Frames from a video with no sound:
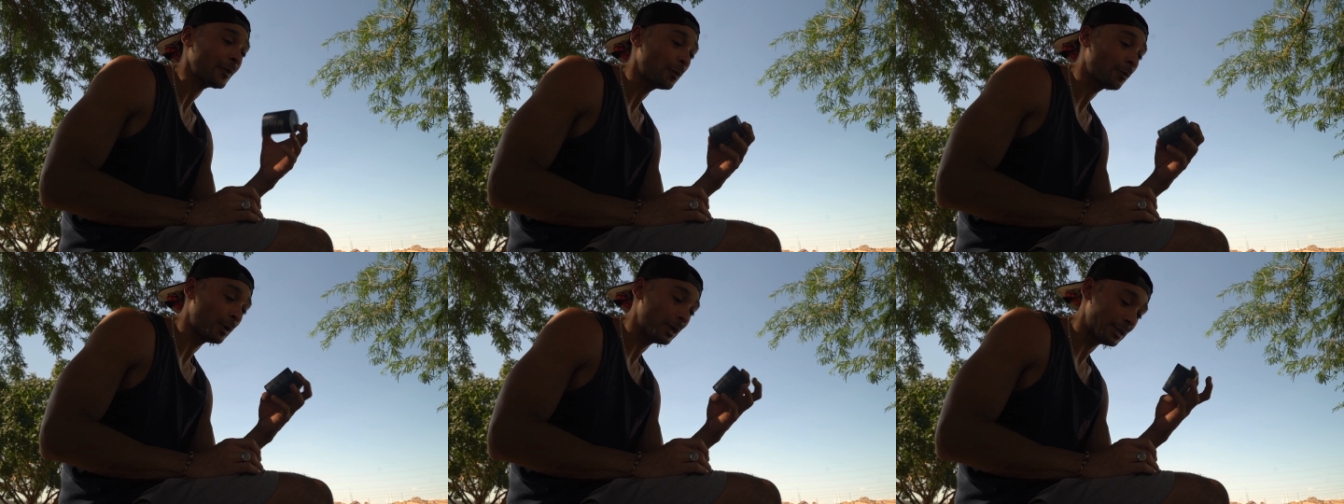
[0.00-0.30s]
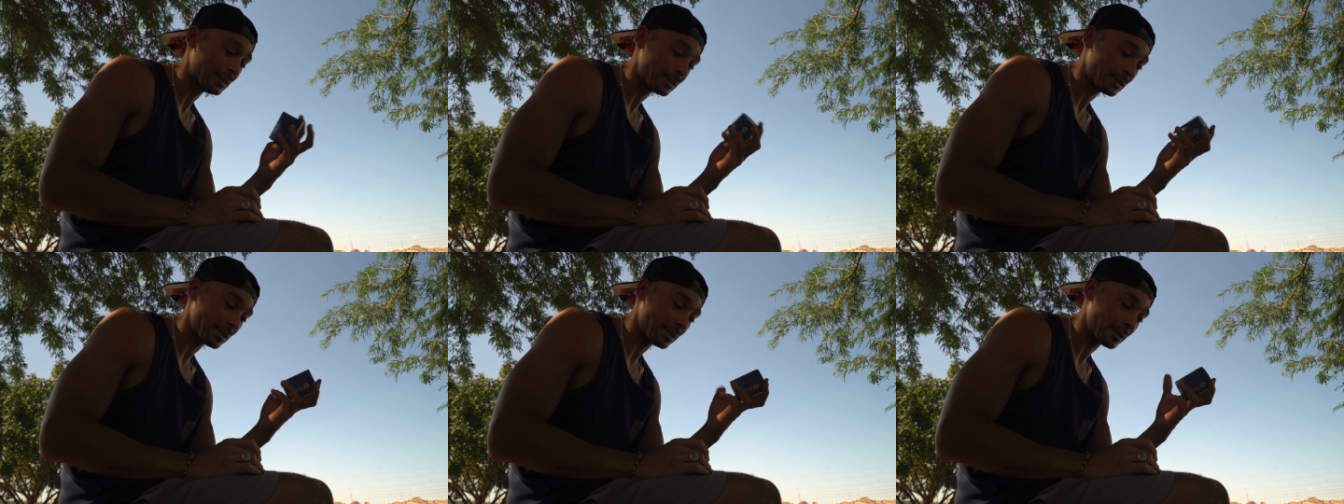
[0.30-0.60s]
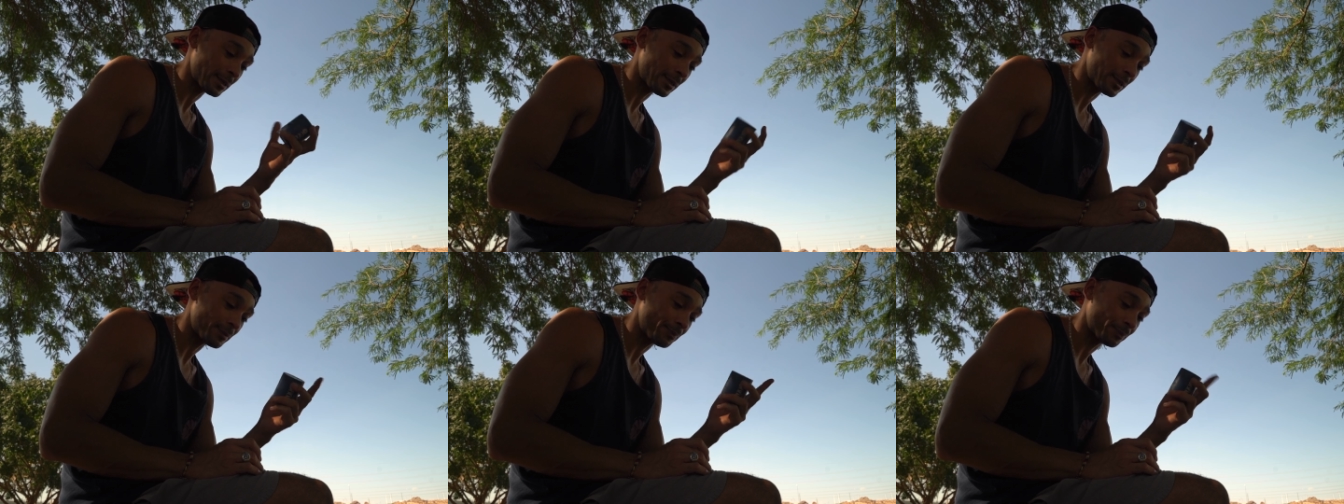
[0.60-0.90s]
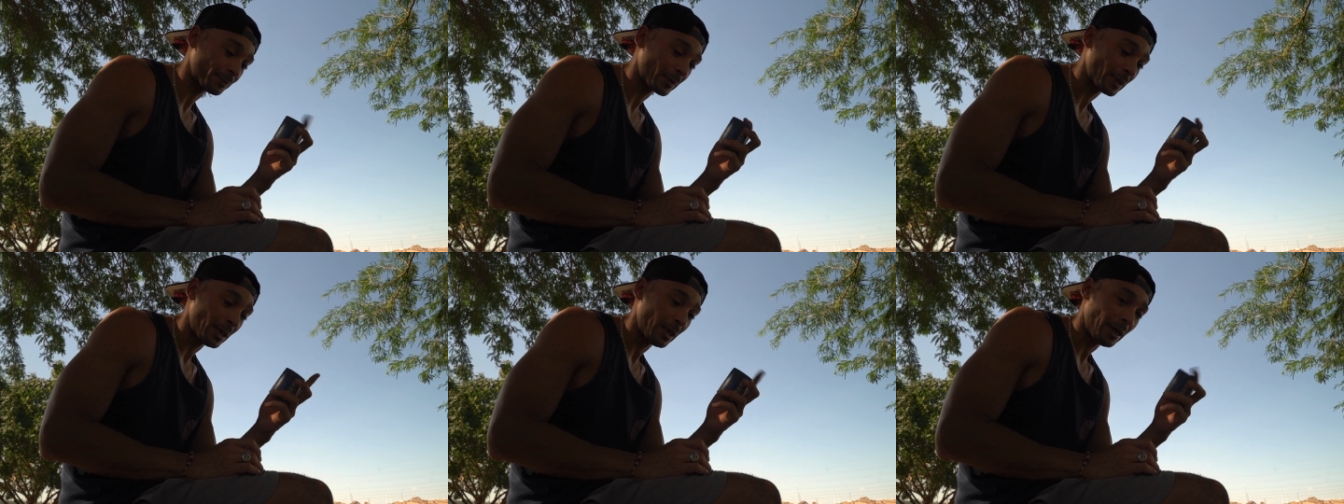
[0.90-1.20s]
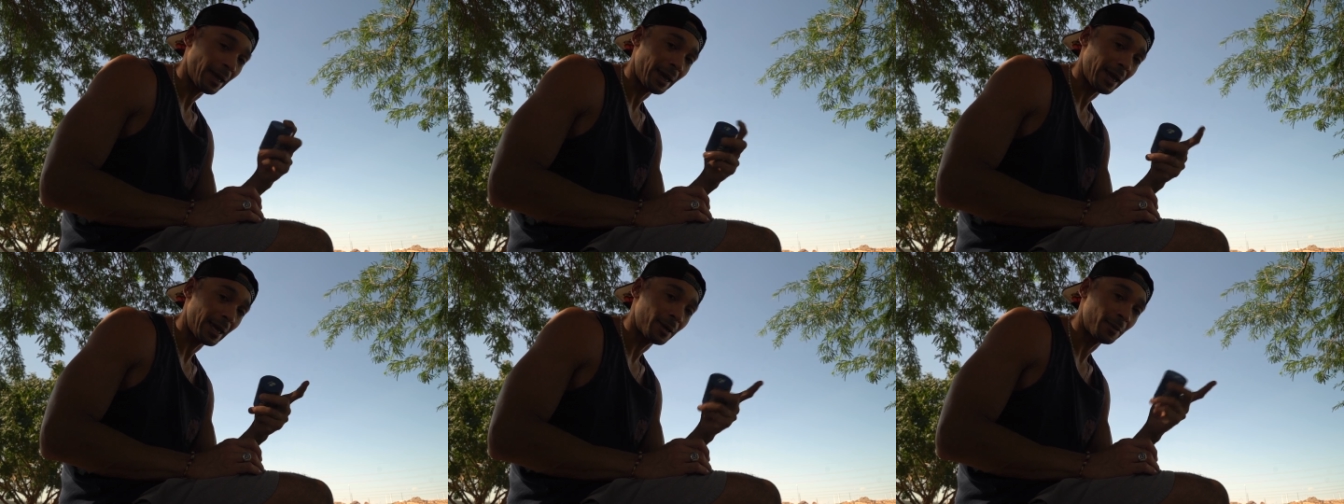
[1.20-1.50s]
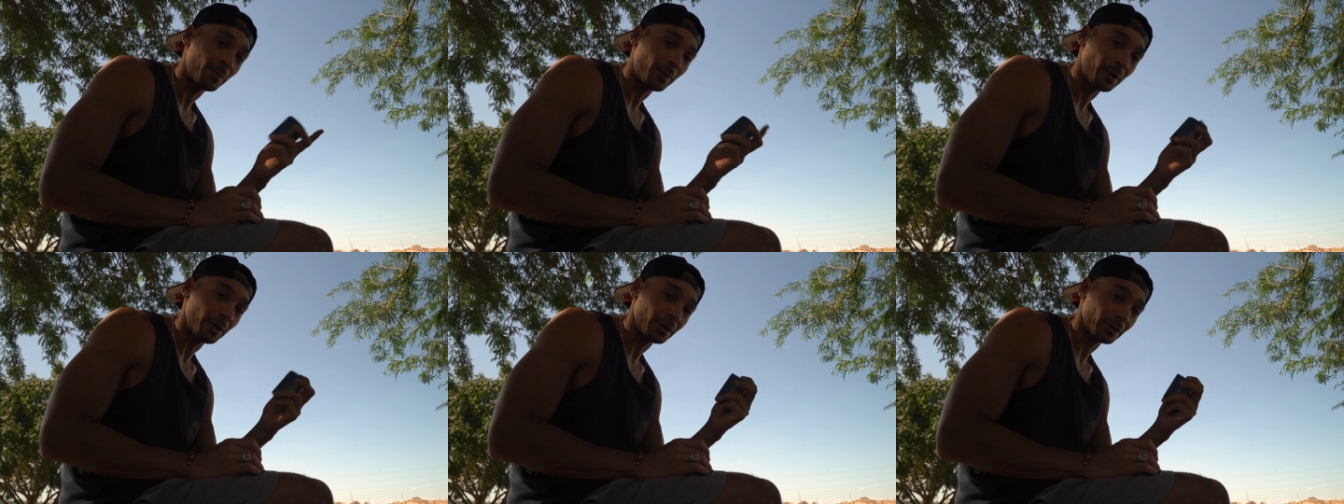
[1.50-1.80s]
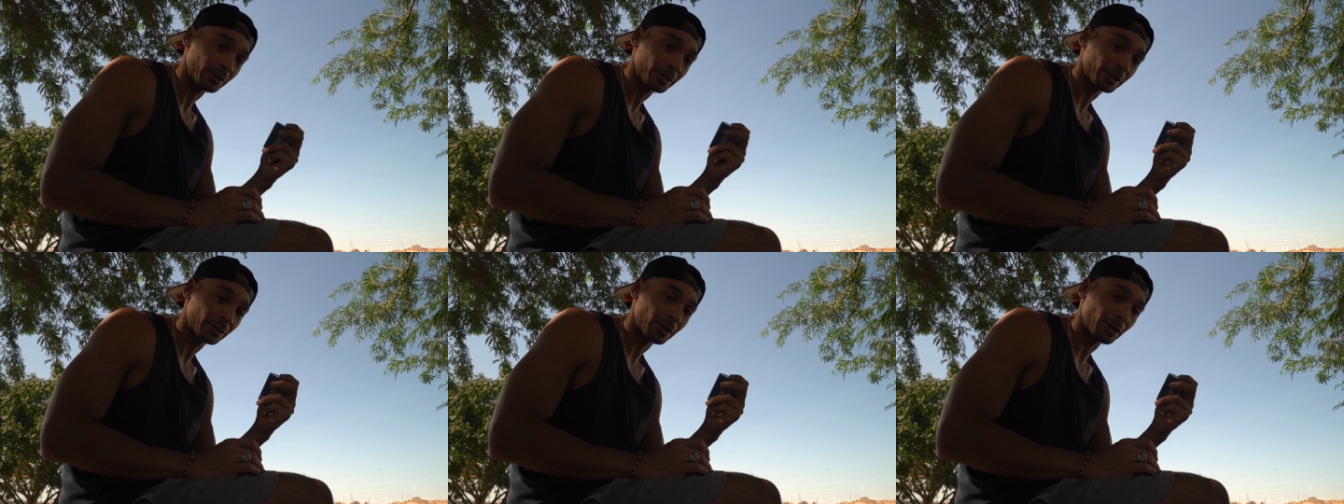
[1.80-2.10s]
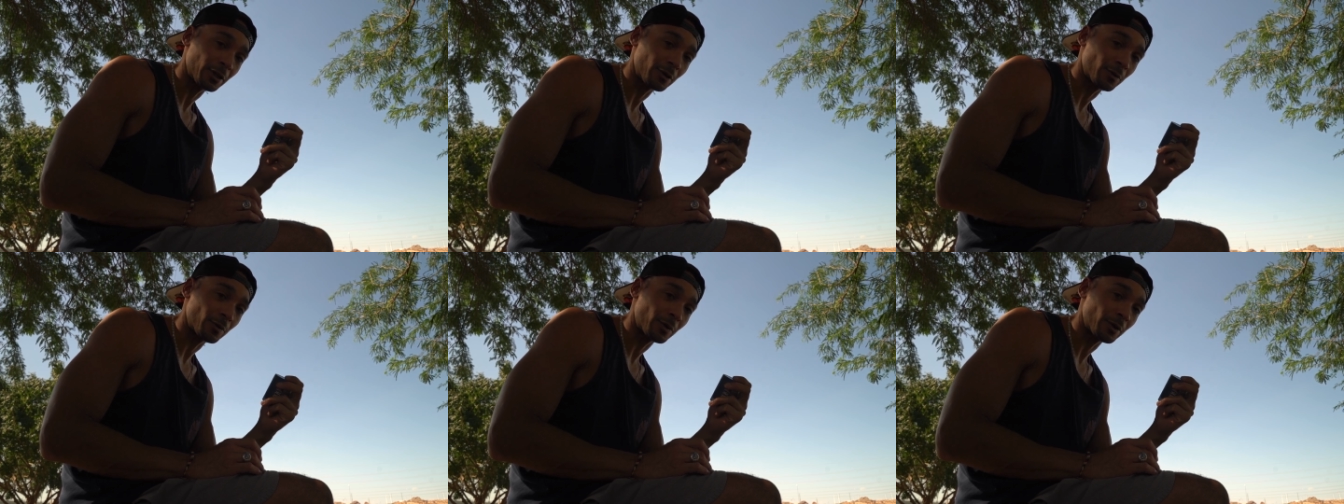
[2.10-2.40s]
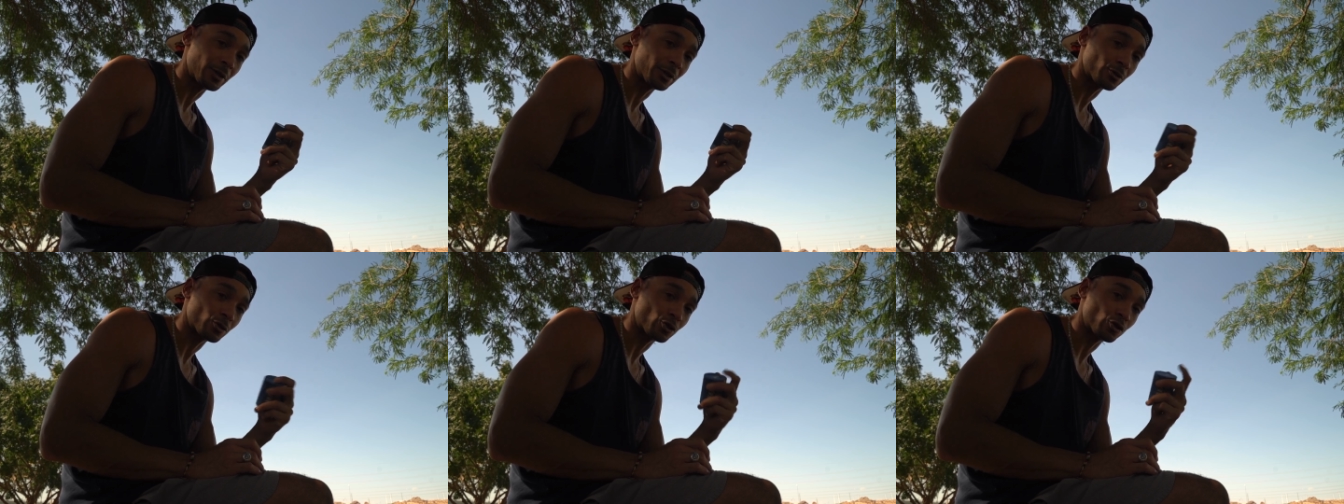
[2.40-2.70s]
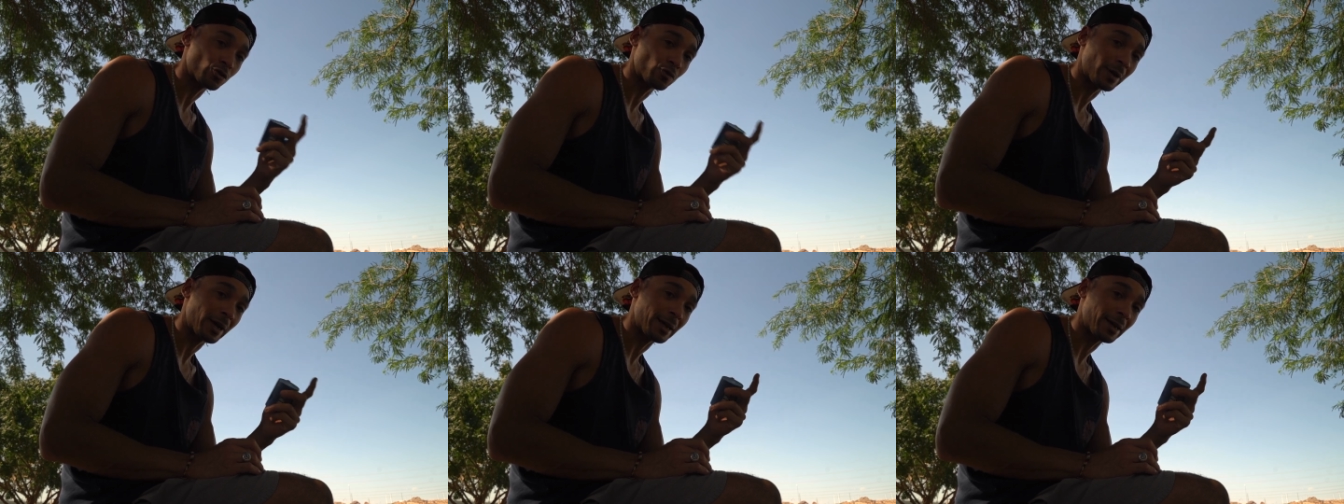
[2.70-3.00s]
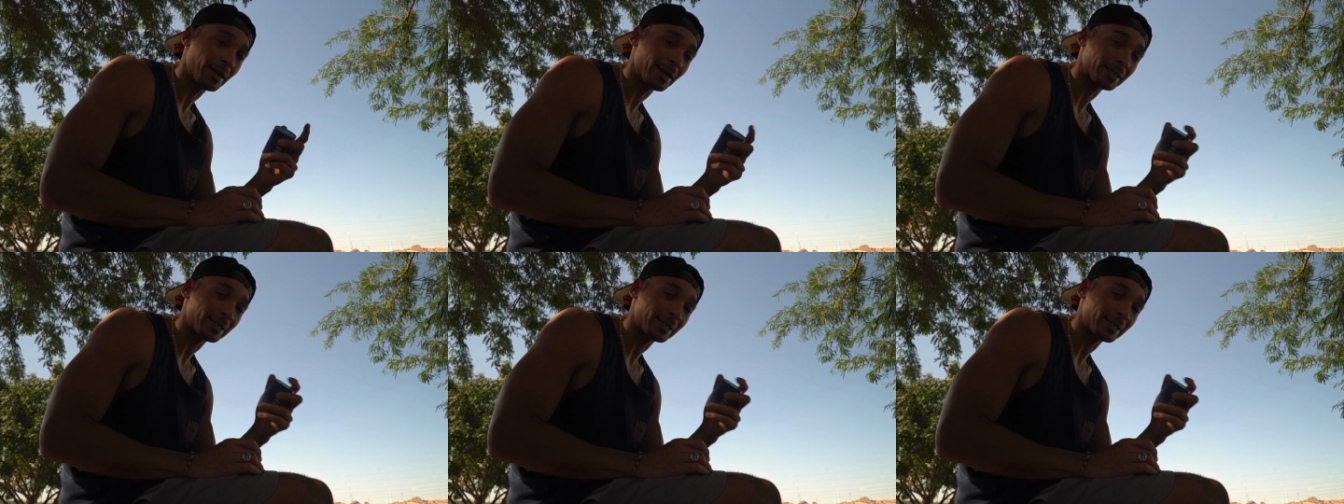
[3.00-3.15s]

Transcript: what is it, um, anabolic steroids or Tren.